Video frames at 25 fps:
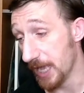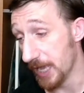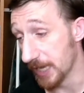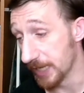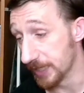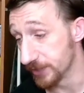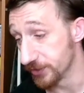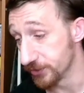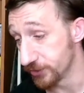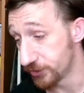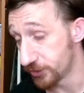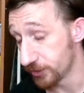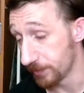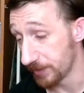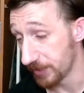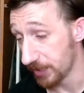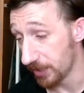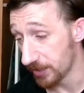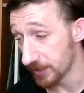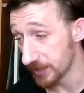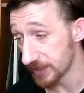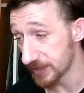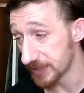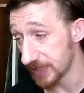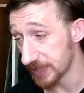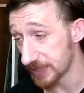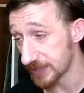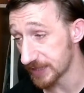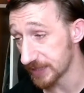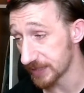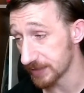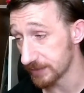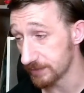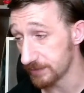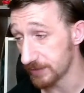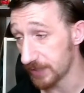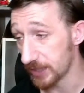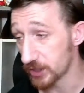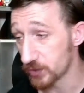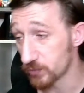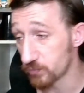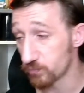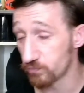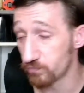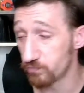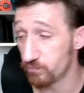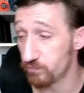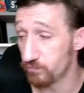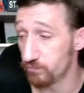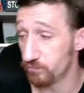And to be honest,
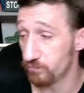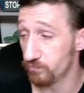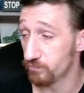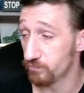that's